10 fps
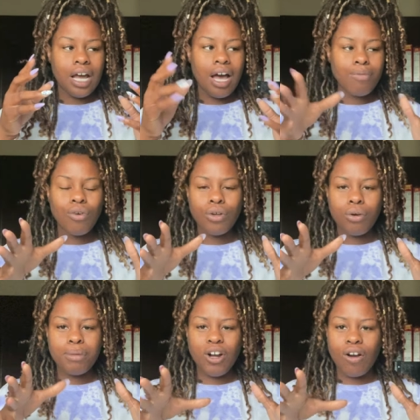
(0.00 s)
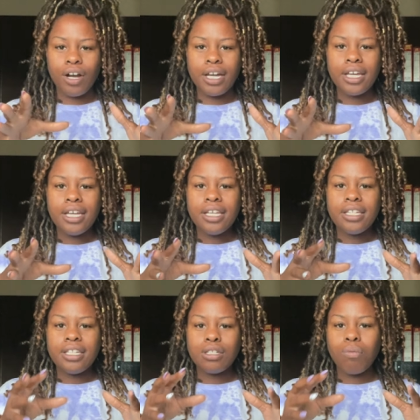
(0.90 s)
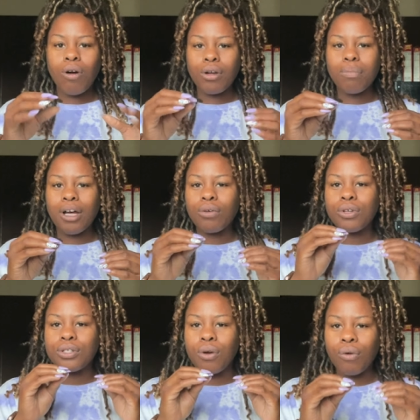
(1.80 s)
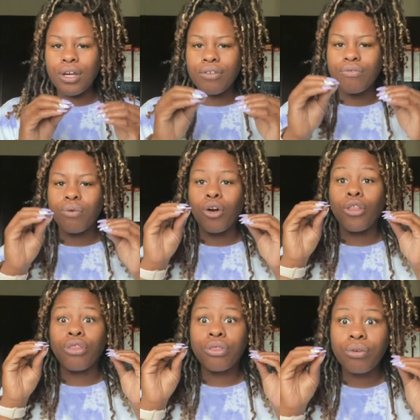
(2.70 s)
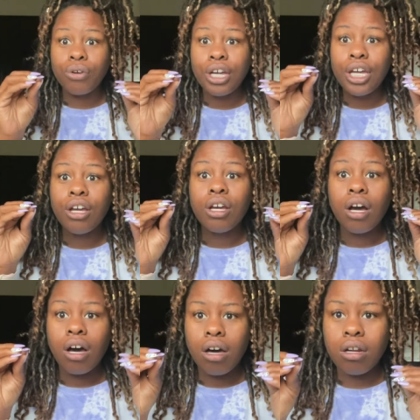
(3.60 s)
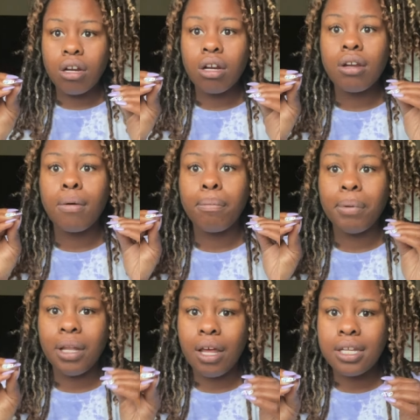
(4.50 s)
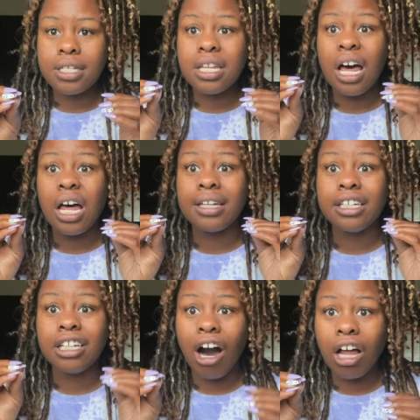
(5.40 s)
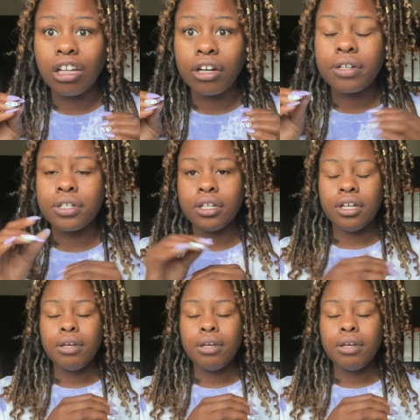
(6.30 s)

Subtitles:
I'm going on Mecari. This water bottle is going for $300+.